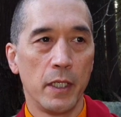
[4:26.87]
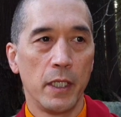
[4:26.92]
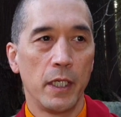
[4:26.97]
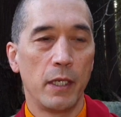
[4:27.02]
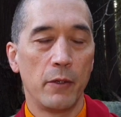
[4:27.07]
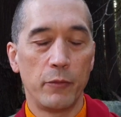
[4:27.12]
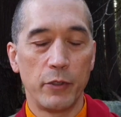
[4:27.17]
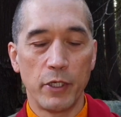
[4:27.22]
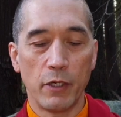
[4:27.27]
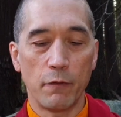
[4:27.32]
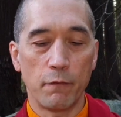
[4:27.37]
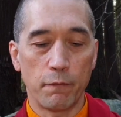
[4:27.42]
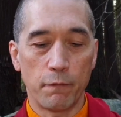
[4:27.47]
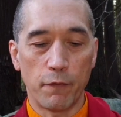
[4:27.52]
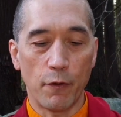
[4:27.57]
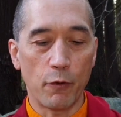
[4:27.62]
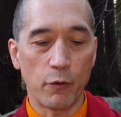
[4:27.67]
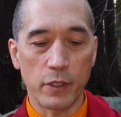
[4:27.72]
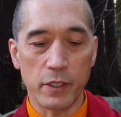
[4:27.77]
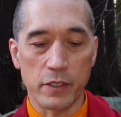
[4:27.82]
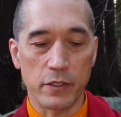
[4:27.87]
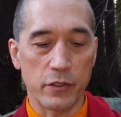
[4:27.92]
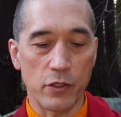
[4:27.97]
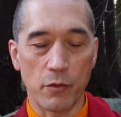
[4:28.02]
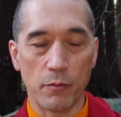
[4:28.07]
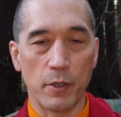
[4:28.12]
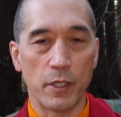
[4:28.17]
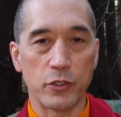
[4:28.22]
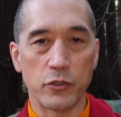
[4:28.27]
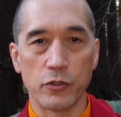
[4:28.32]
And we don't focus so
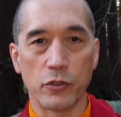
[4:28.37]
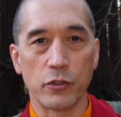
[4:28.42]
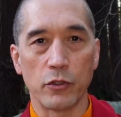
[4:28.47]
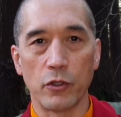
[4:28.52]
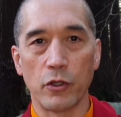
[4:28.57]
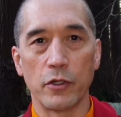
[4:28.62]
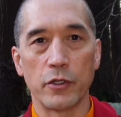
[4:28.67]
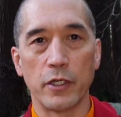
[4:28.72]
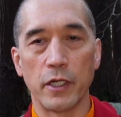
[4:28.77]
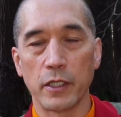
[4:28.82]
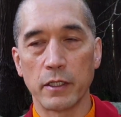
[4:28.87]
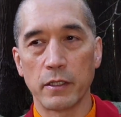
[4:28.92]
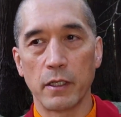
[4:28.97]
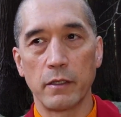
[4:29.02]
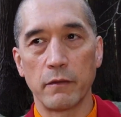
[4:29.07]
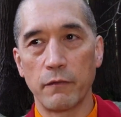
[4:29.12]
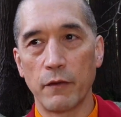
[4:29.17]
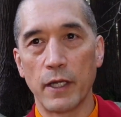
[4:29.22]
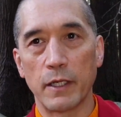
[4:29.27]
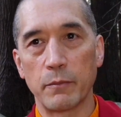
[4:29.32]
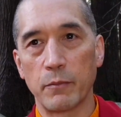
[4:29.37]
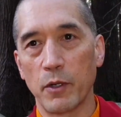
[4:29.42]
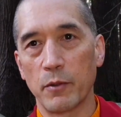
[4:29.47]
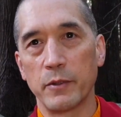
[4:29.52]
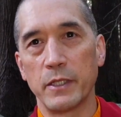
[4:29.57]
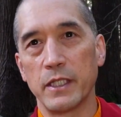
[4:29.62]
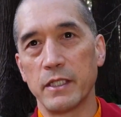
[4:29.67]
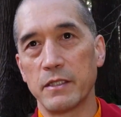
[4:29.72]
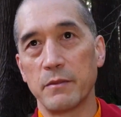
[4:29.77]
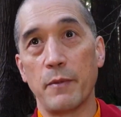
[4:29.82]
much on conduct. In fact,
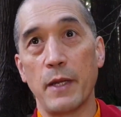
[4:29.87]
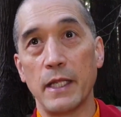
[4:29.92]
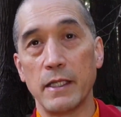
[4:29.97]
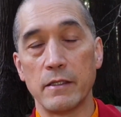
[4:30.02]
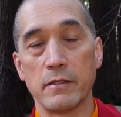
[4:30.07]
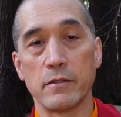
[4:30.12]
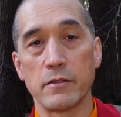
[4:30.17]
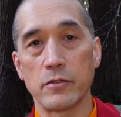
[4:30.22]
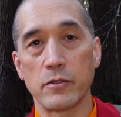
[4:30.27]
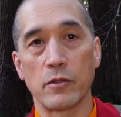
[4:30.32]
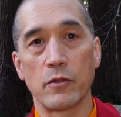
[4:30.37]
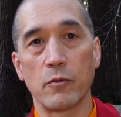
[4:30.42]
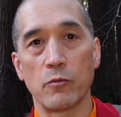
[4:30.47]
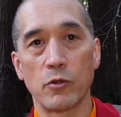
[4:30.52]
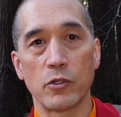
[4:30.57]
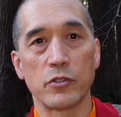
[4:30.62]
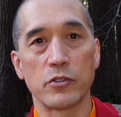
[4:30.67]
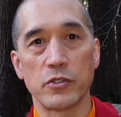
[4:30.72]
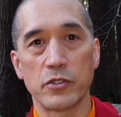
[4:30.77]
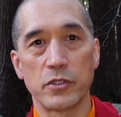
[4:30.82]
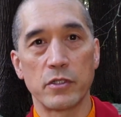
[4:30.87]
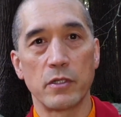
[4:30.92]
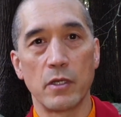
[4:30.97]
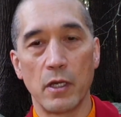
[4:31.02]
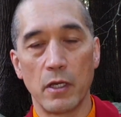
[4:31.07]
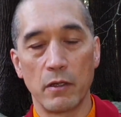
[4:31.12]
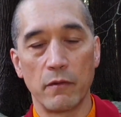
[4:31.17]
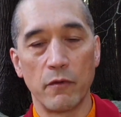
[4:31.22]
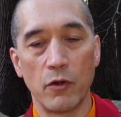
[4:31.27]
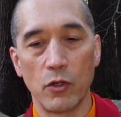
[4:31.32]
probably the Tibetans are the worst
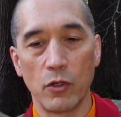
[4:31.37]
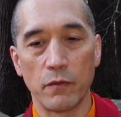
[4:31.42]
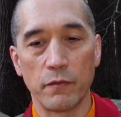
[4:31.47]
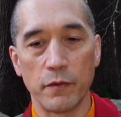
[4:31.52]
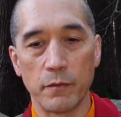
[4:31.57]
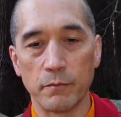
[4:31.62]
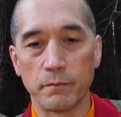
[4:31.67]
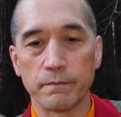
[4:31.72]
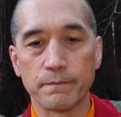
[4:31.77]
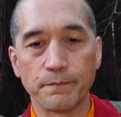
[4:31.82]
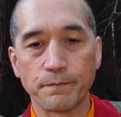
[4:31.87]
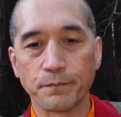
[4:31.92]
out of all of them.